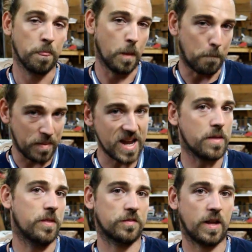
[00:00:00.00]
The B
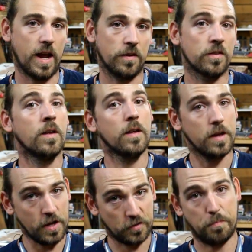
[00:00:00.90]
in this case
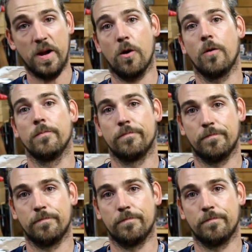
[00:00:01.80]
is beer.